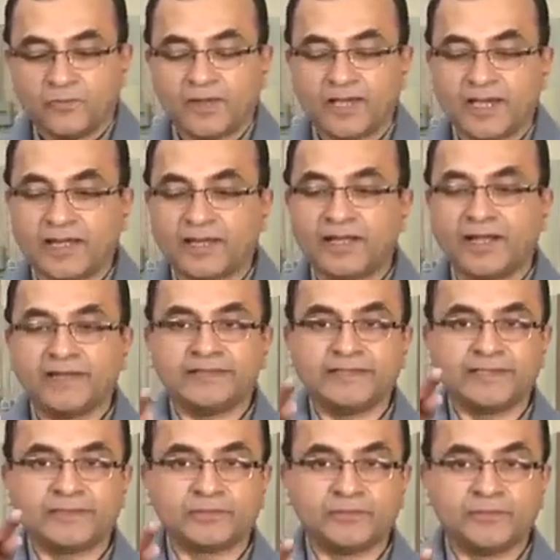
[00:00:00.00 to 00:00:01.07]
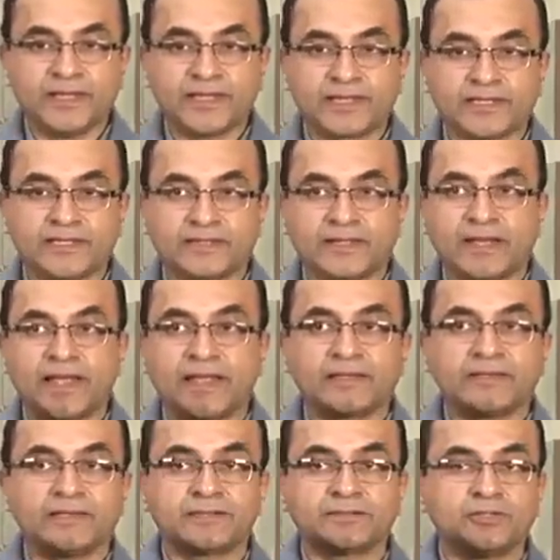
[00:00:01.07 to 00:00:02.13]
where I need to make a
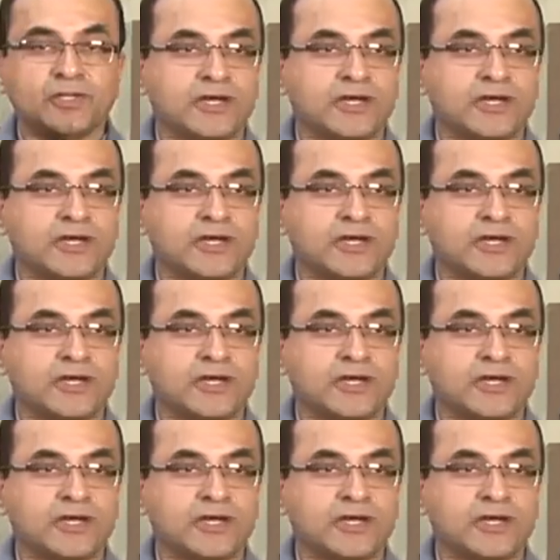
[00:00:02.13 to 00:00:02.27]
triangular